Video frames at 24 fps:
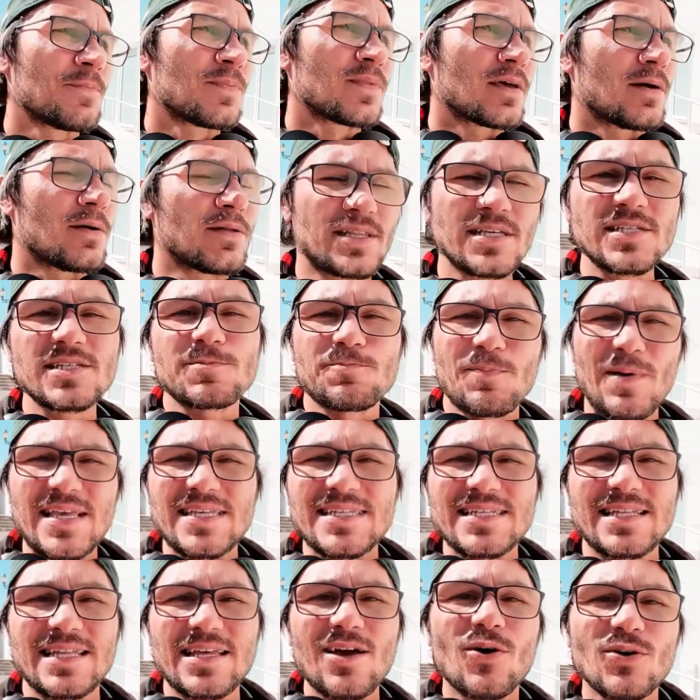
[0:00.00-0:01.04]
And this is
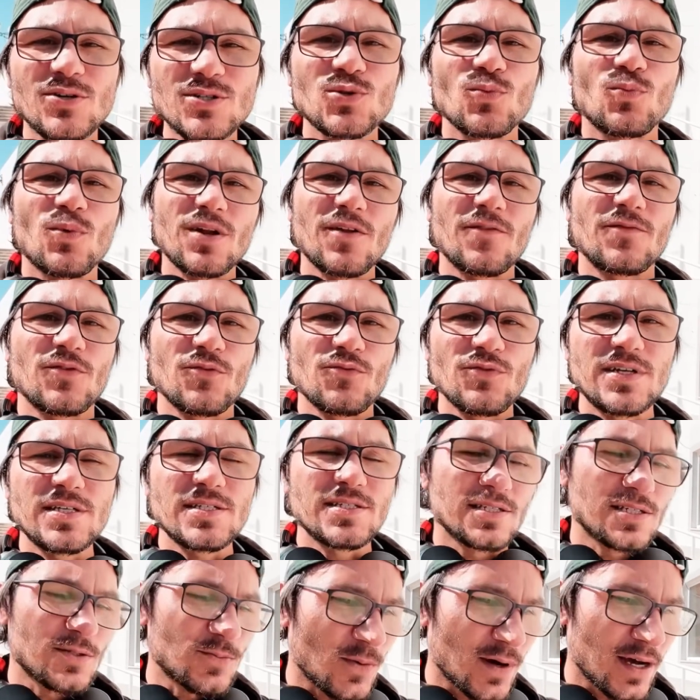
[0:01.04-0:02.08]
basically also one of the
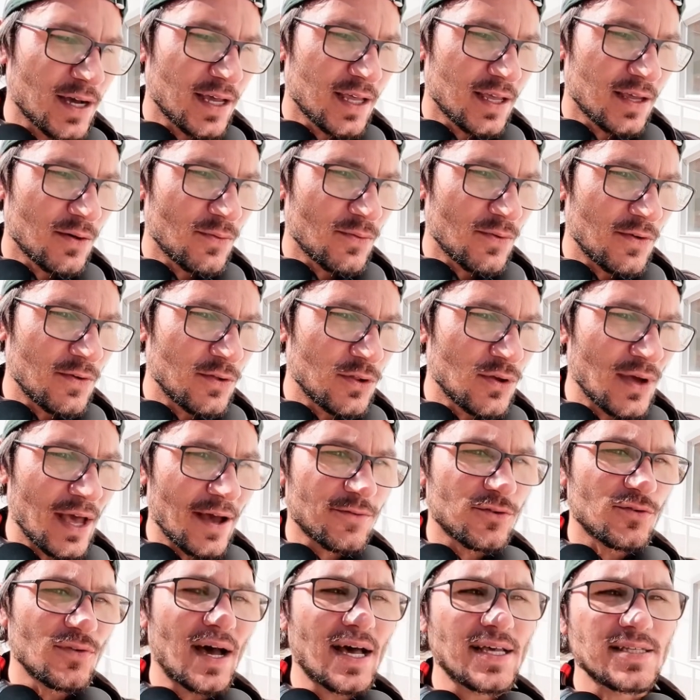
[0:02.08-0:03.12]
reasons why you have
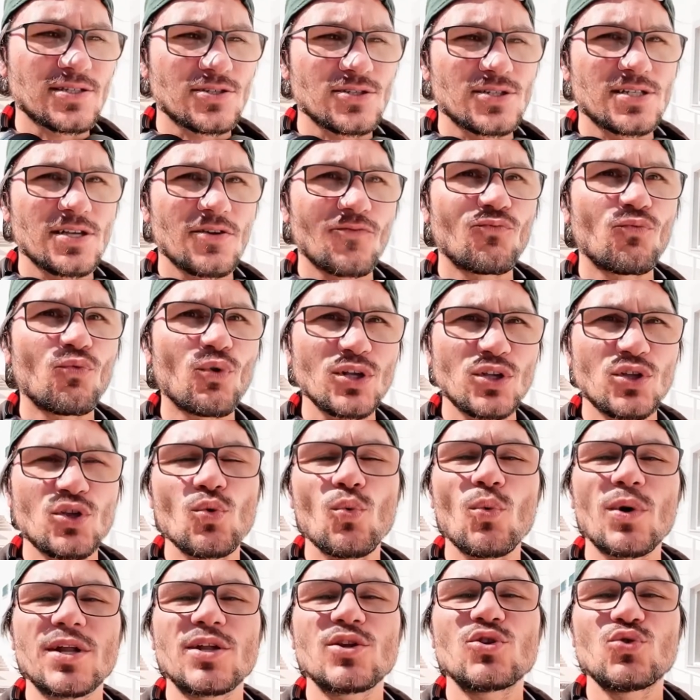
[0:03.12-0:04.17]
to ask yourself, what do you
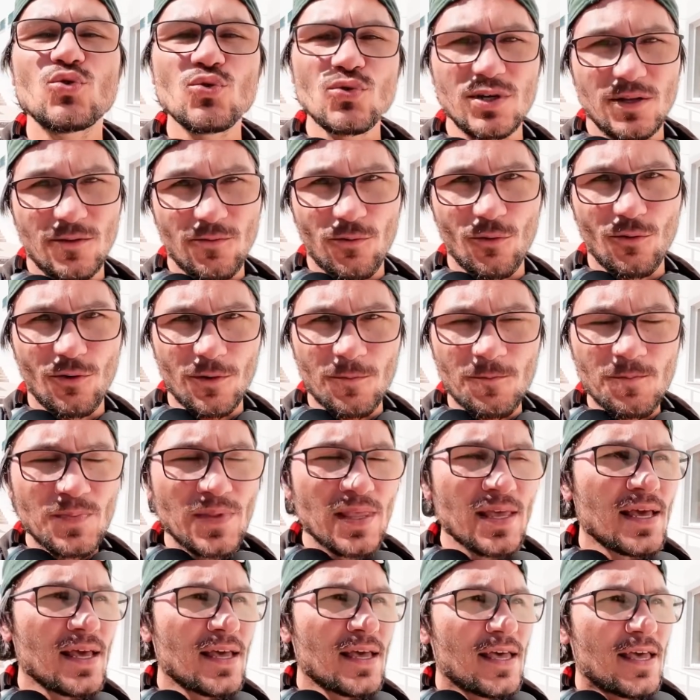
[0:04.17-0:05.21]
want to do it for?
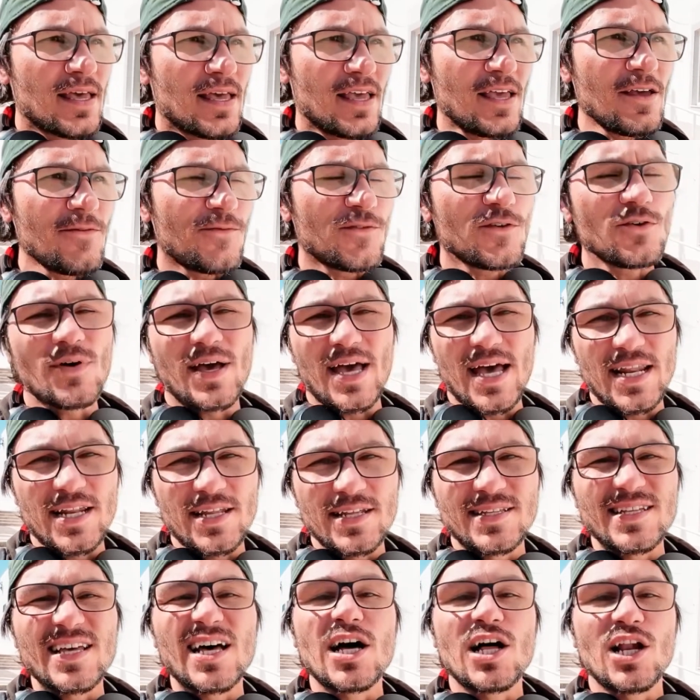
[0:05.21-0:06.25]
If you
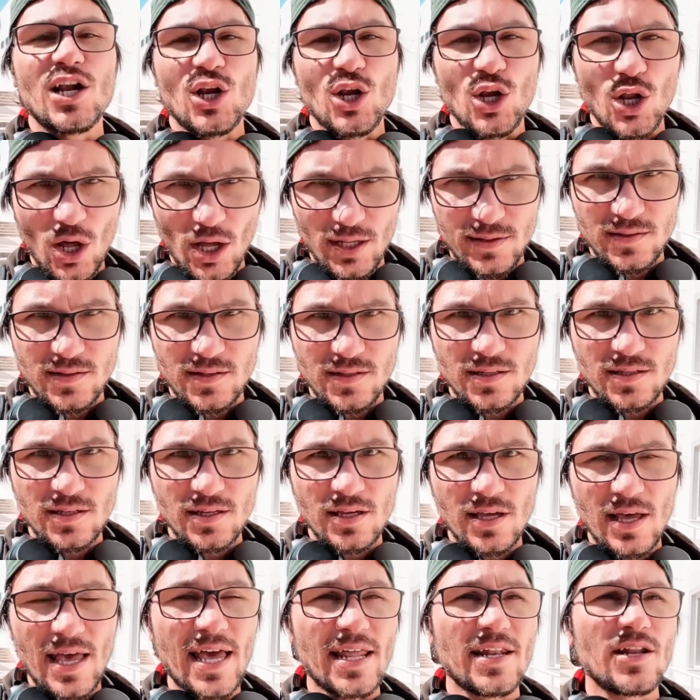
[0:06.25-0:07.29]
edit a lot
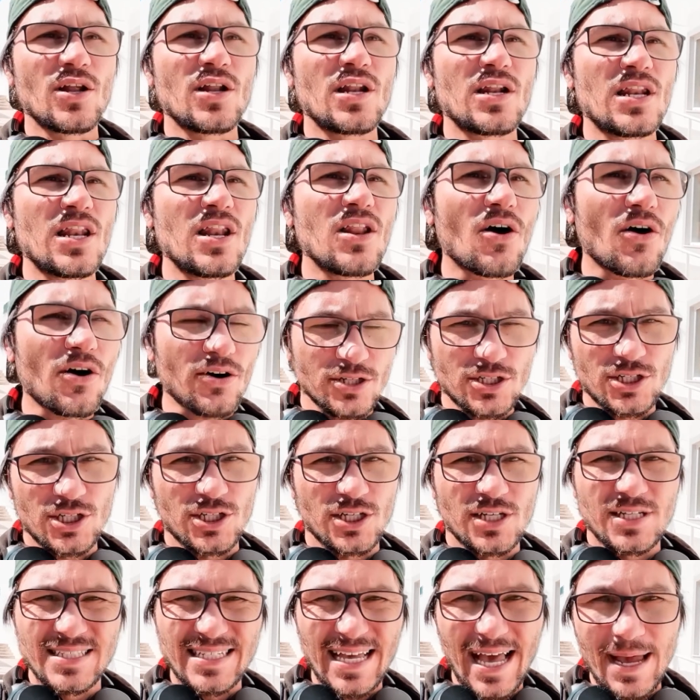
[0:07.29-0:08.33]
and
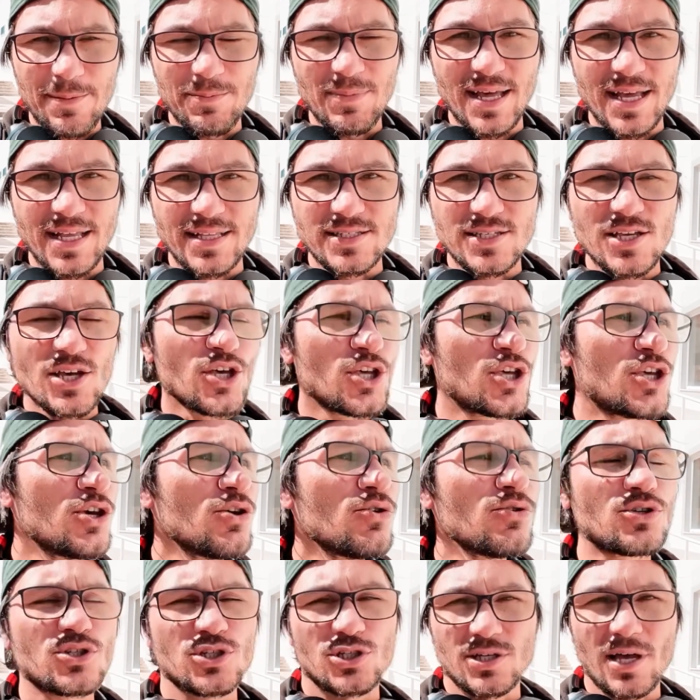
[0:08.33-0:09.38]
large timelines,
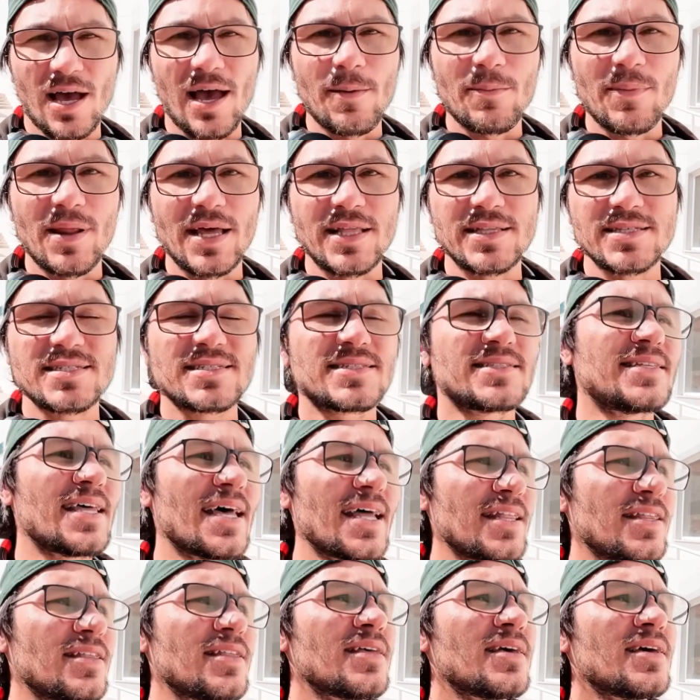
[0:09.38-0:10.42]
huge timelines,
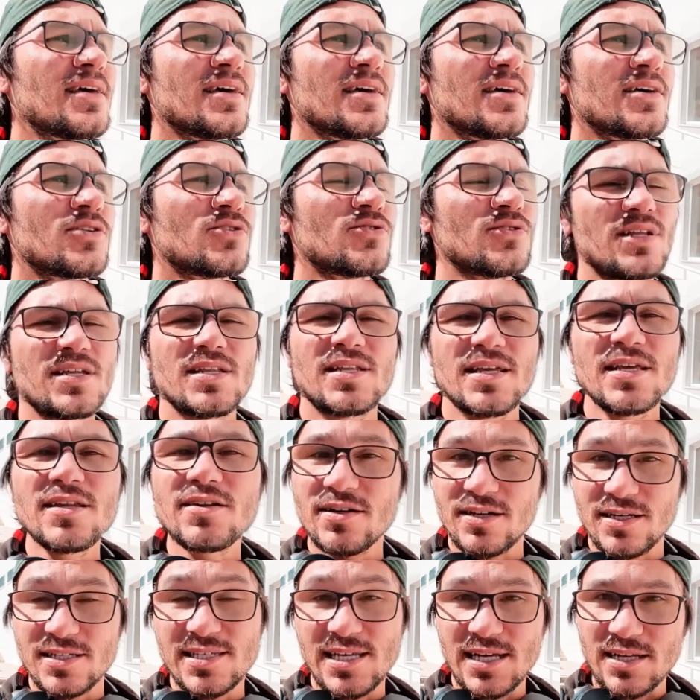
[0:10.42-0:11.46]
then you need either
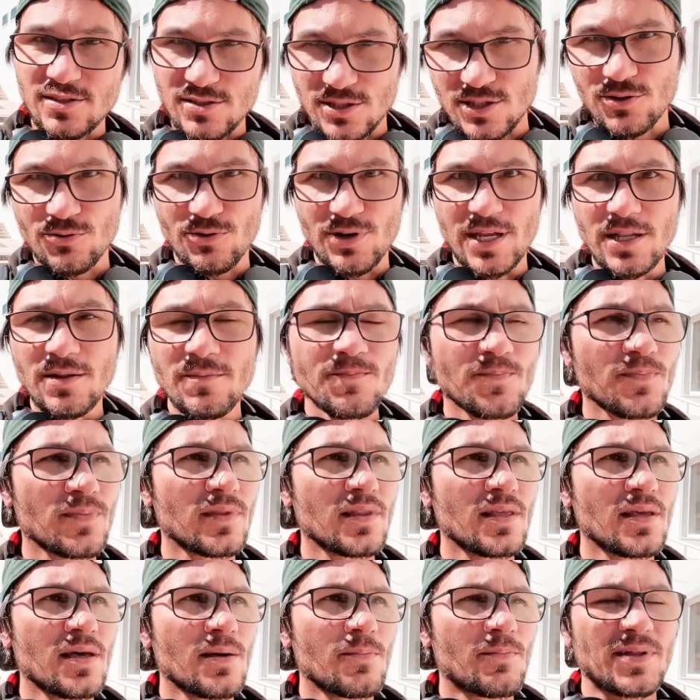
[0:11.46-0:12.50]
a second screen.
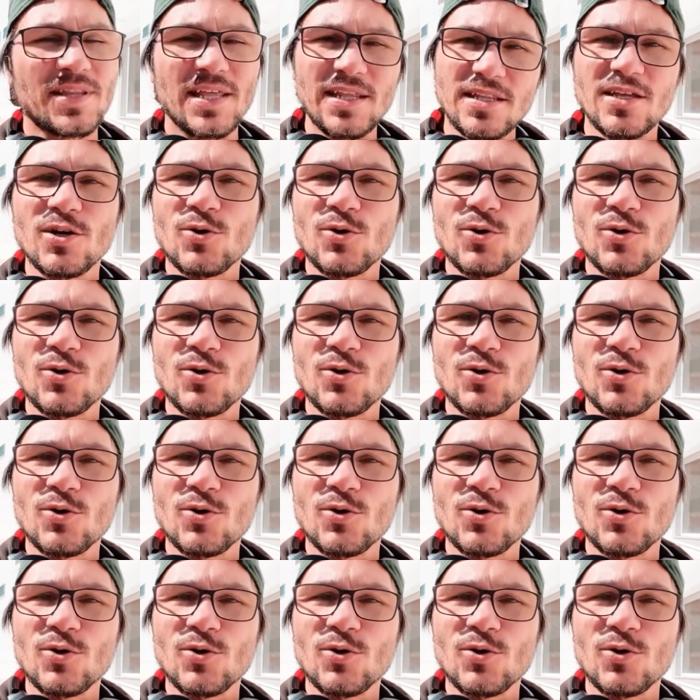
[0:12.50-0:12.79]
But then the